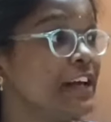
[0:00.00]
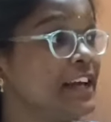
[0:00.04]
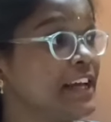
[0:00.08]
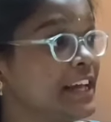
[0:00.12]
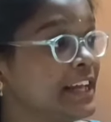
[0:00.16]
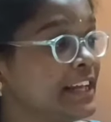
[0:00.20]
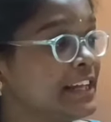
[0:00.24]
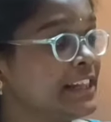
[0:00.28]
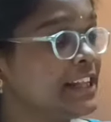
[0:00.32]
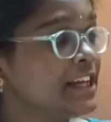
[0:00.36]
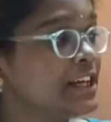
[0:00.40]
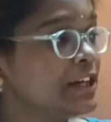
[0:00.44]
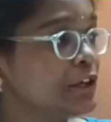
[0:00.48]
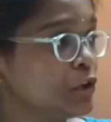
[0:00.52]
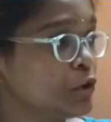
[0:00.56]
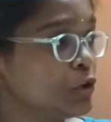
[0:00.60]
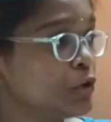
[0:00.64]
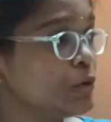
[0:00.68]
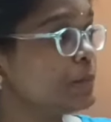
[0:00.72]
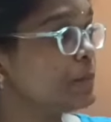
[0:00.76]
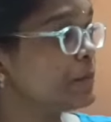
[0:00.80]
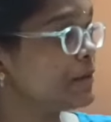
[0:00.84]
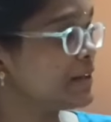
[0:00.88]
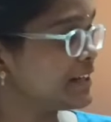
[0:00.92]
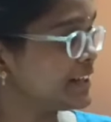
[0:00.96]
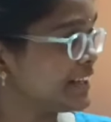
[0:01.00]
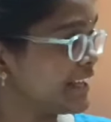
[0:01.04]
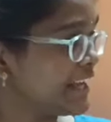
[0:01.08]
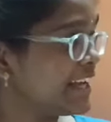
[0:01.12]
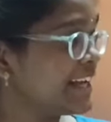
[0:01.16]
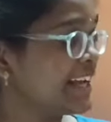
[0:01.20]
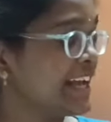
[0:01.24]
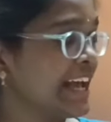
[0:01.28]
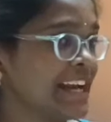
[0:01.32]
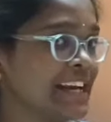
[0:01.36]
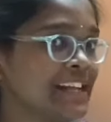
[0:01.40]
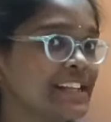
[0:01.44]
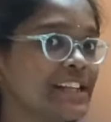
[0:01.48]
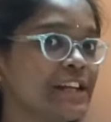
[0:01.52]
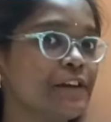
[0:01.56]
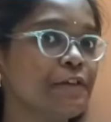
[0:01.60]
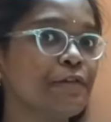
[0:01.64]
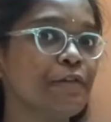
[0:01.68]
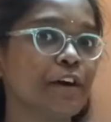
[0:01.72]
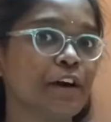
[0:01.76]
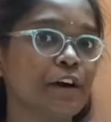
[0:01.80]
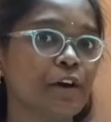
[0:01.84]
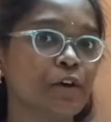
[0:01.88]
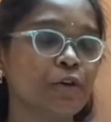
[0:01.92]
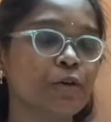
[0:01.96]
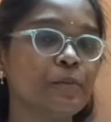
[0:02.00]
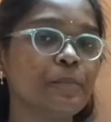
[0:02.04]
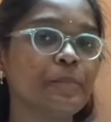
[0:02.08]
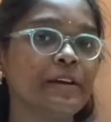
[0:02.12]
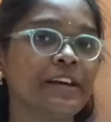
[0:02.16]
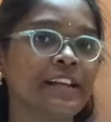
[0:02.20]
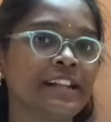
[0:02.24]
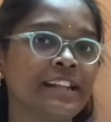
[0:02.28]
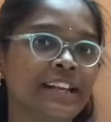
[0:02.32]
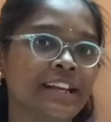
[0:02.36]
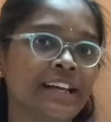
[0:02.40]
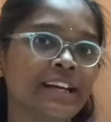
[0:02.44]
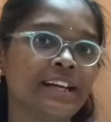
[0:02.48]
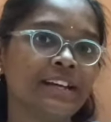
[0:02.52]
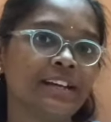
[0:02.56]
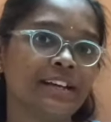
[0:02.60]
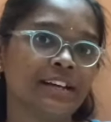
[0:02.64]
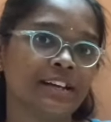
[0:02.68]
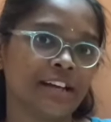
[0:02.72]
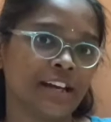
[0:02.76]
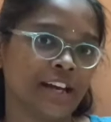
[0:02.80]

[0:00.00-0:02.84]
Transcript: in that loop take another for loop in the